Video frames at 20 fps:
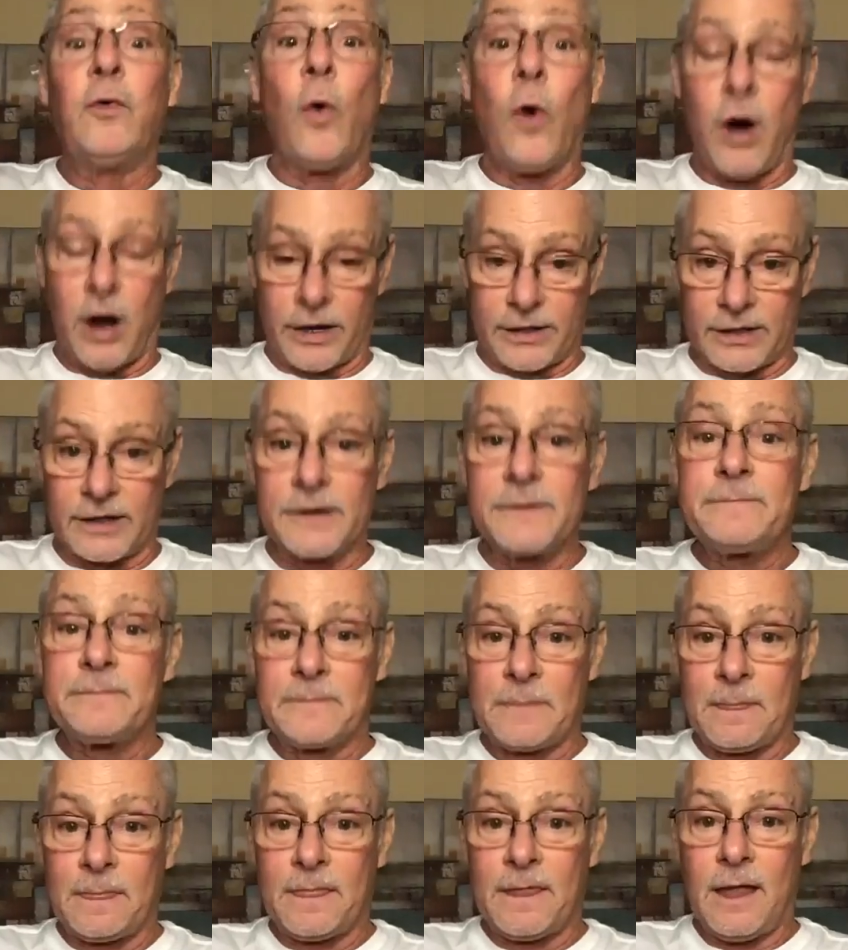king of
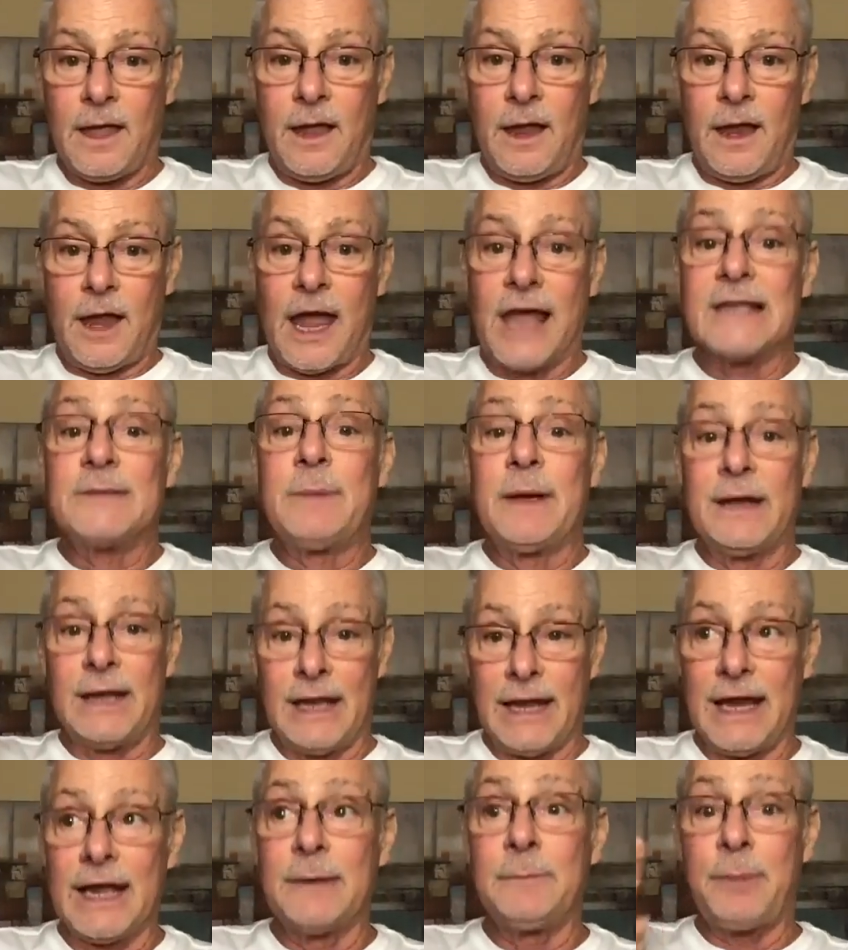water,
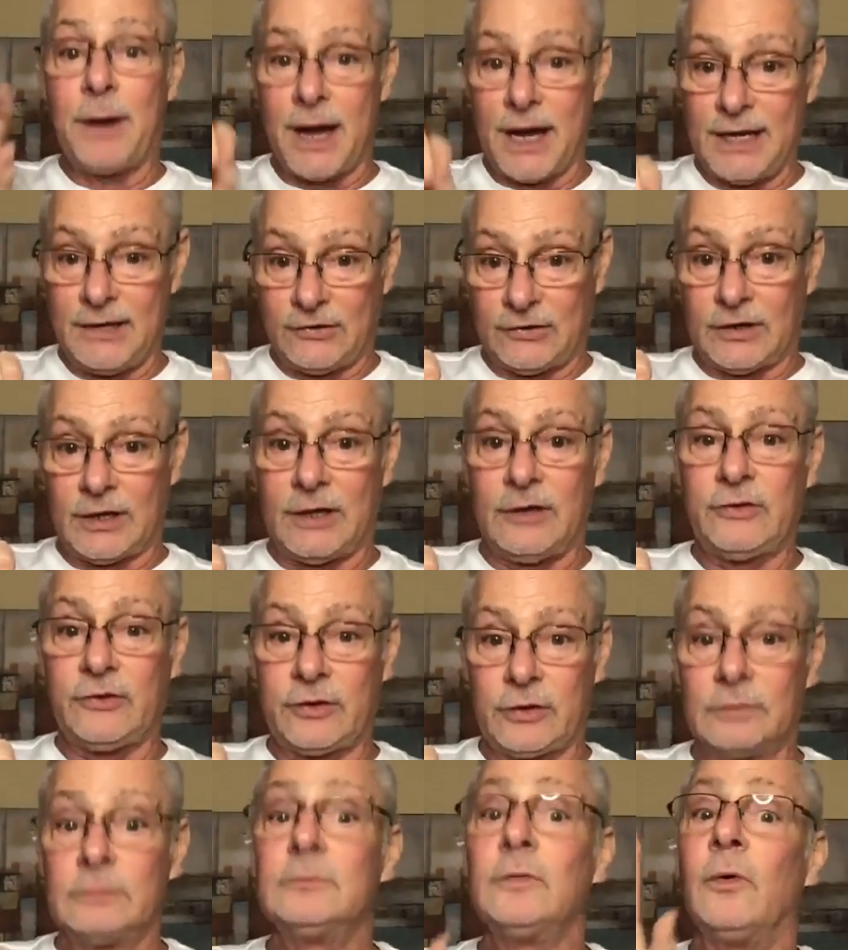has been in
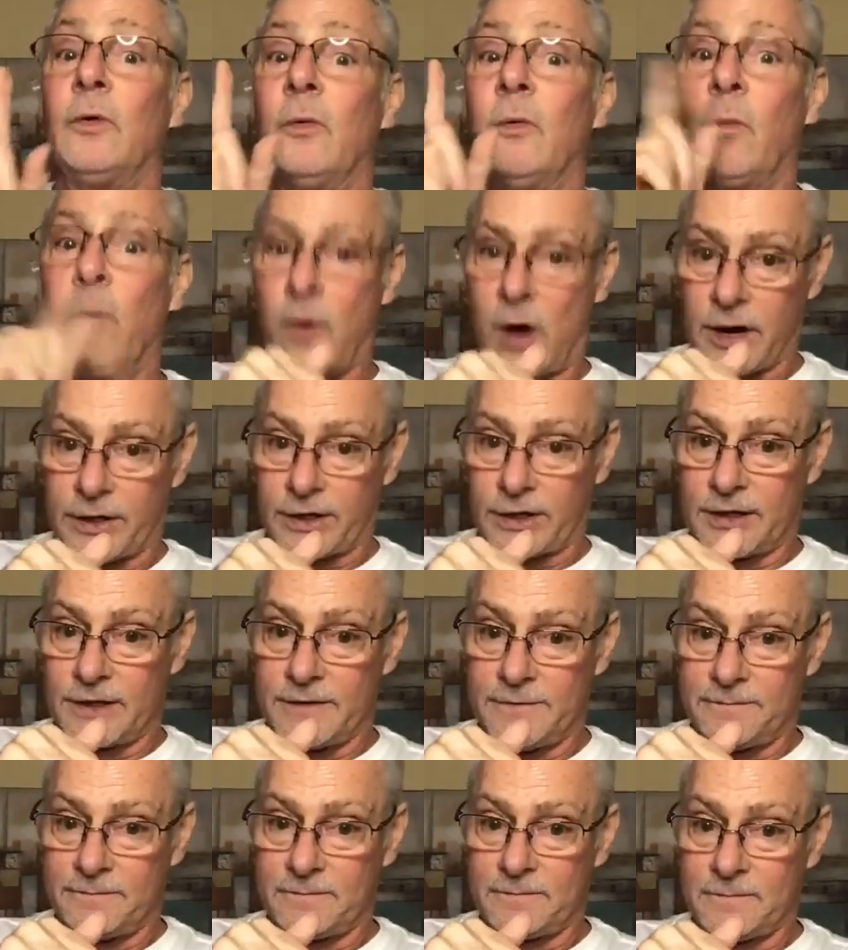Pisces,
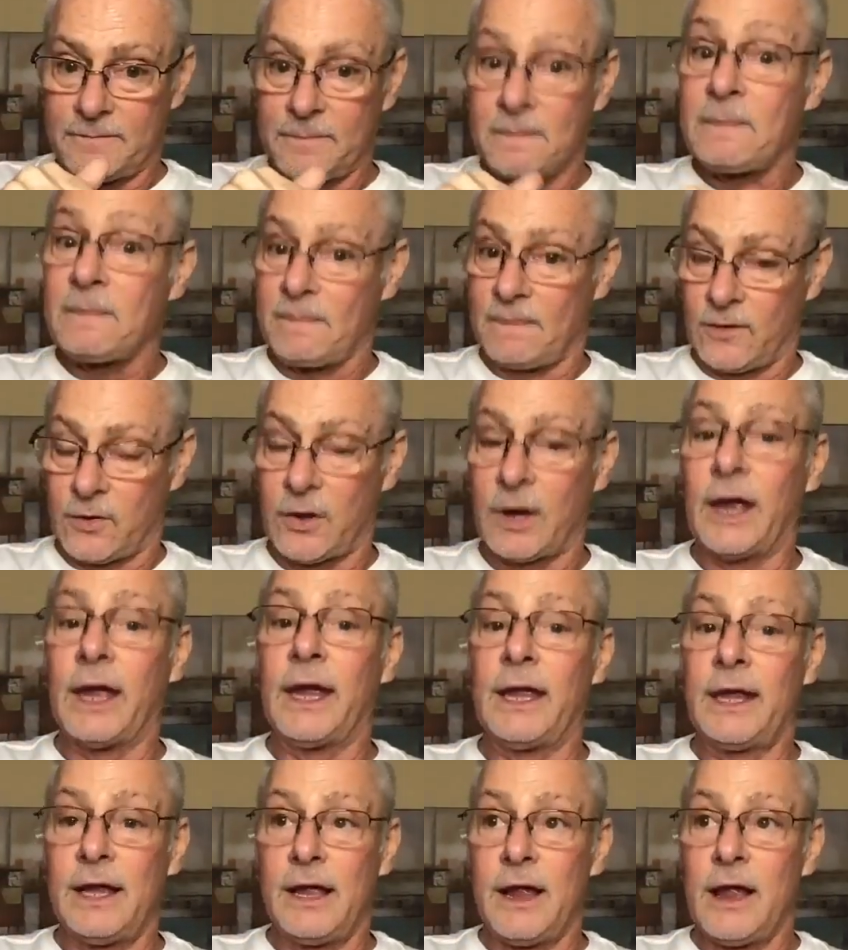water,
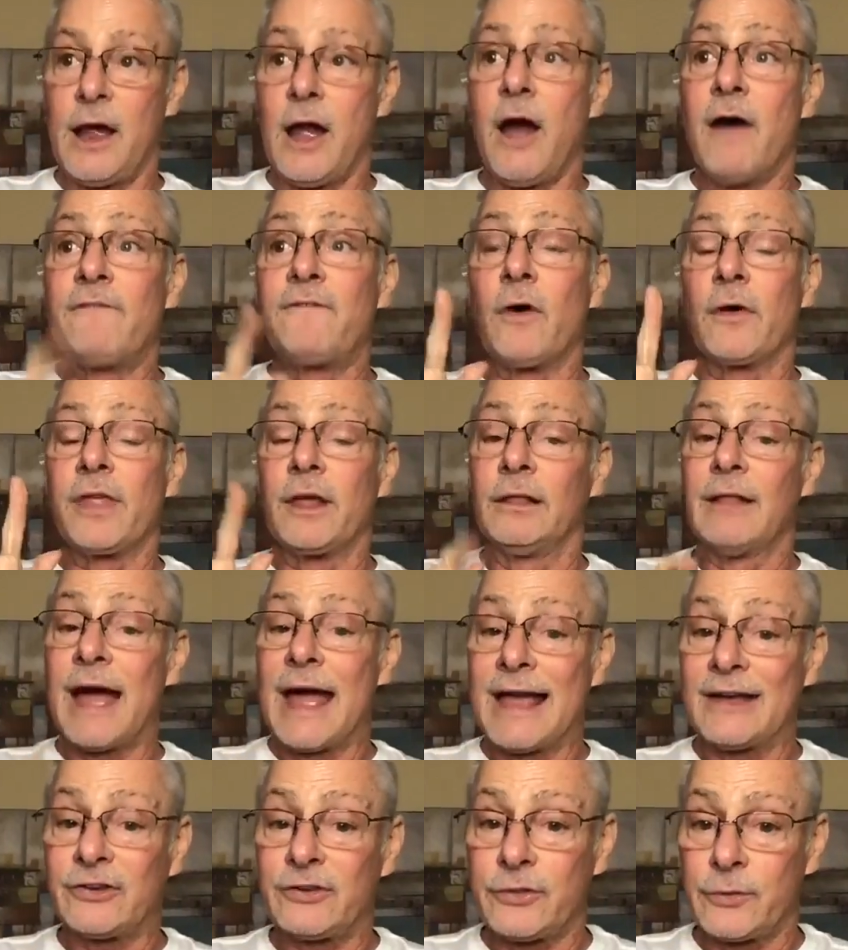okay, for
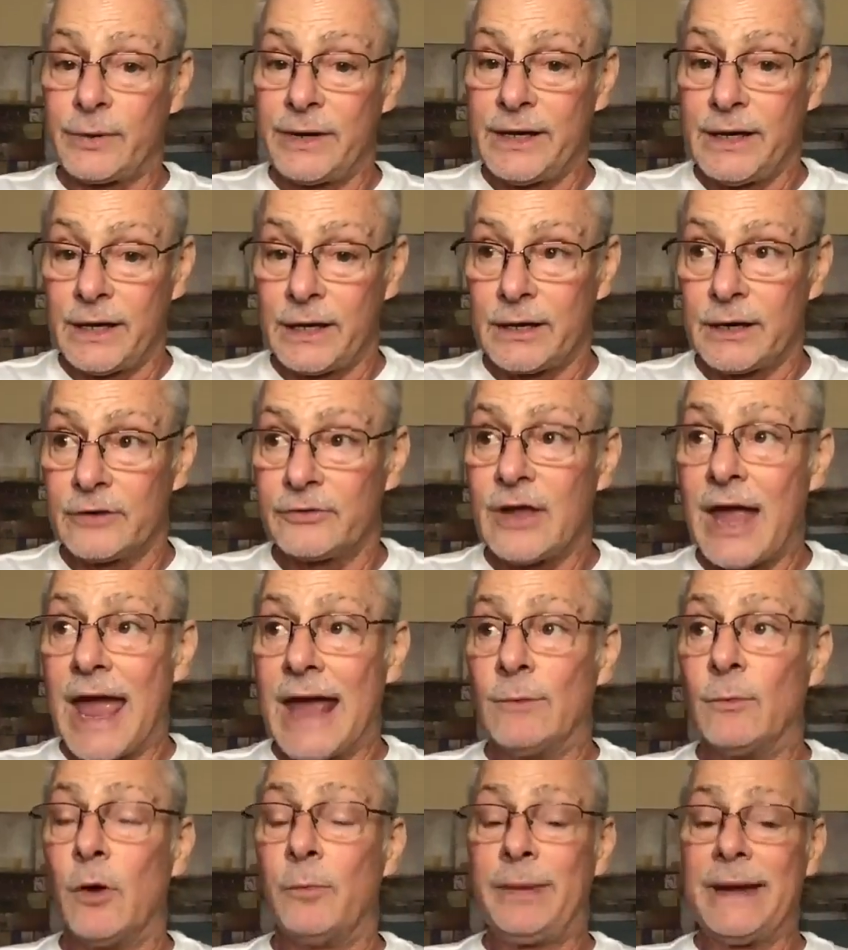the last 3
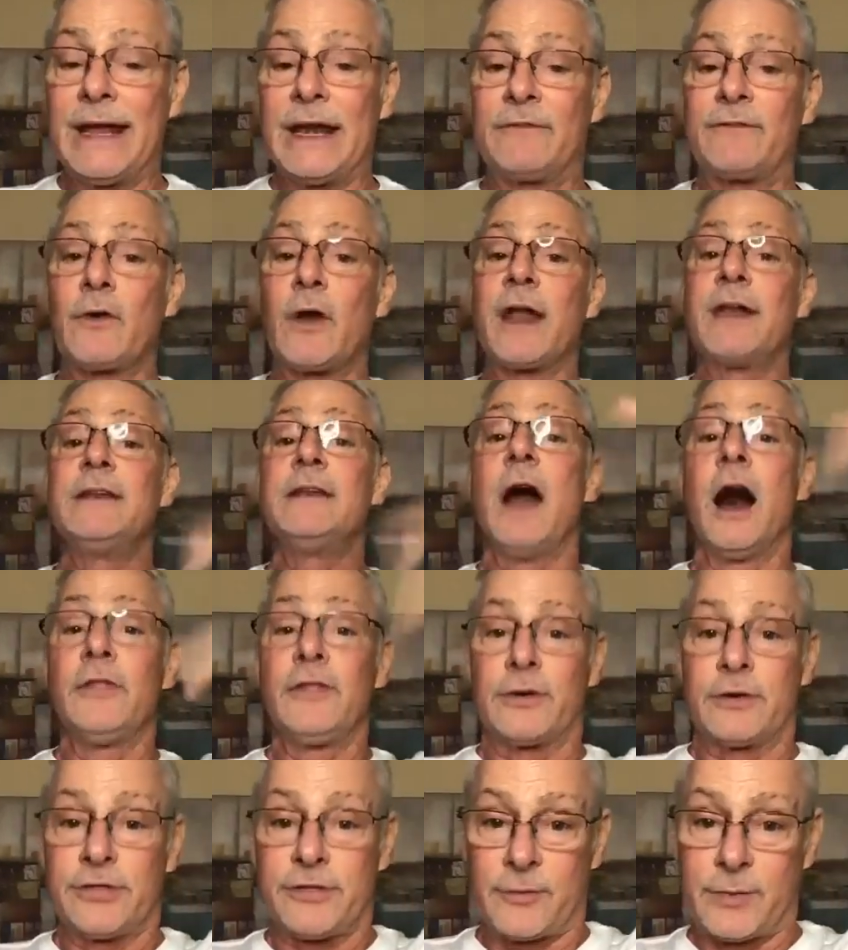years and will be in it for
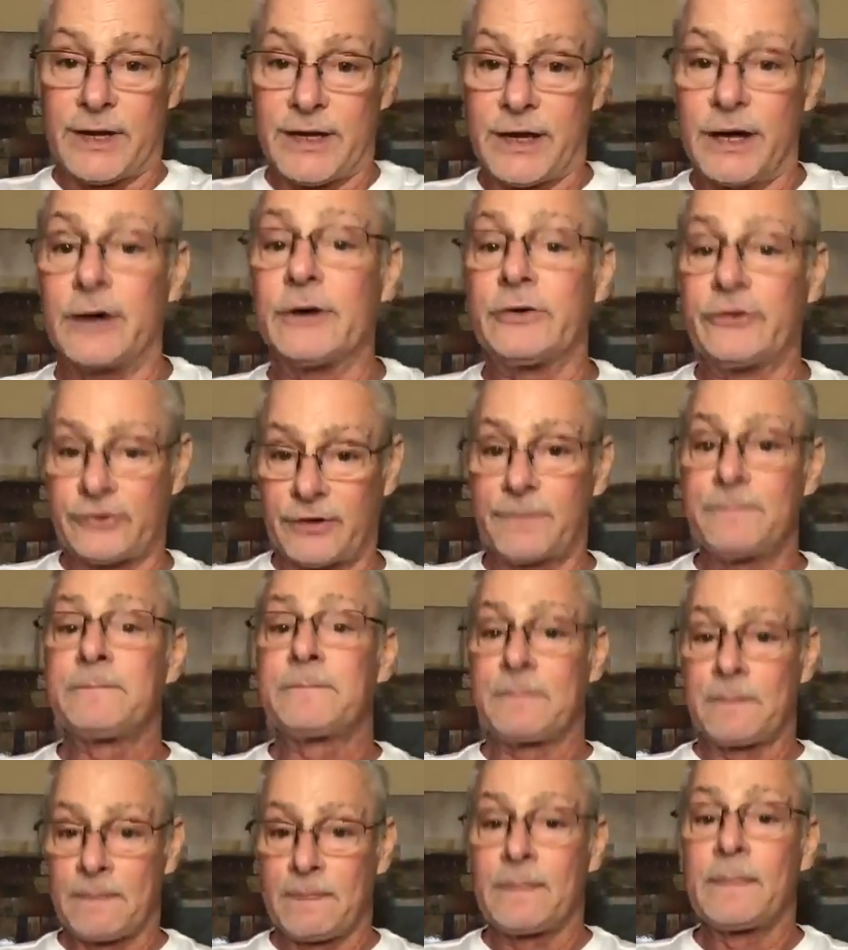another 3
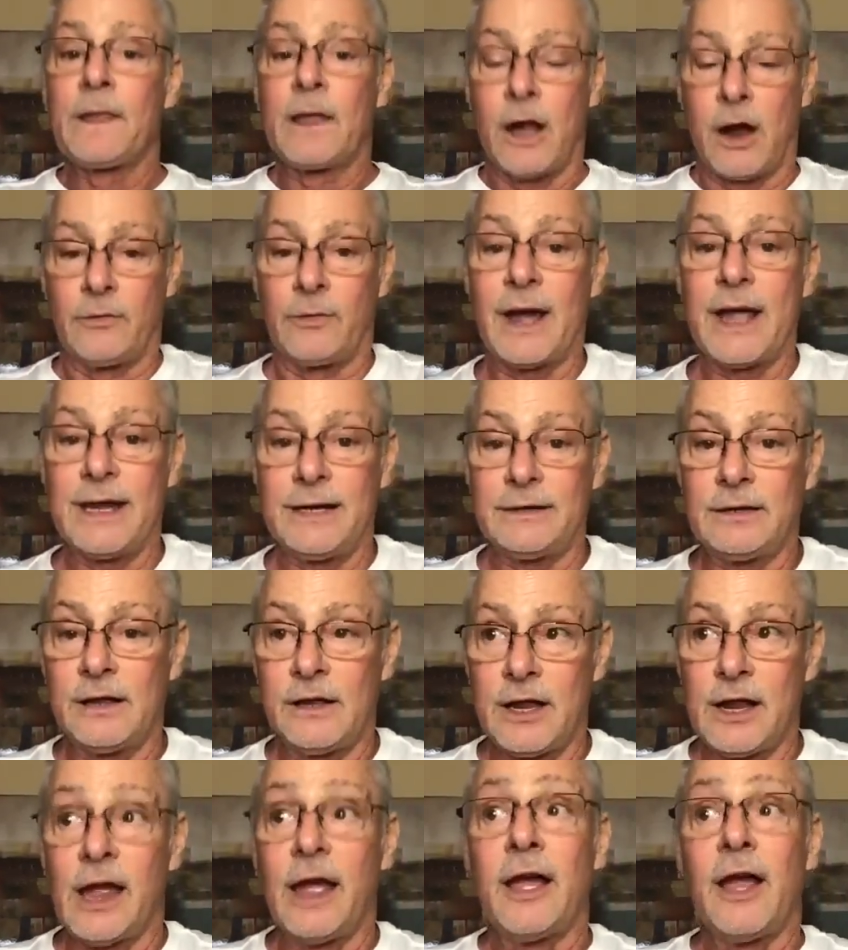years. All
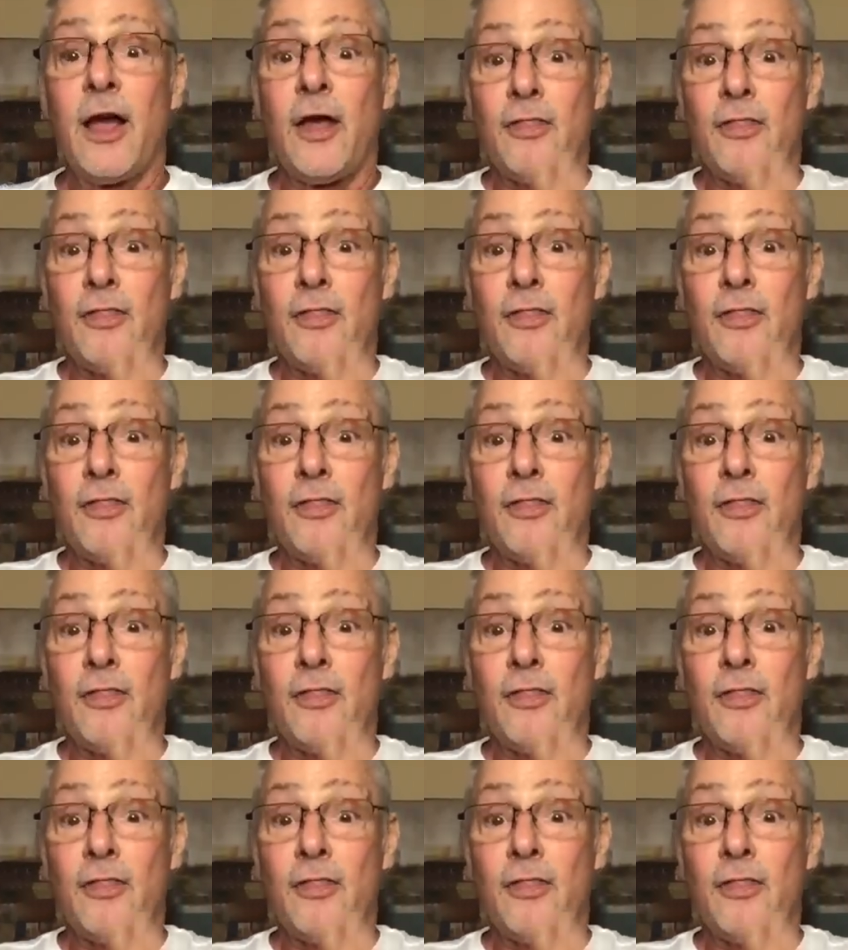right?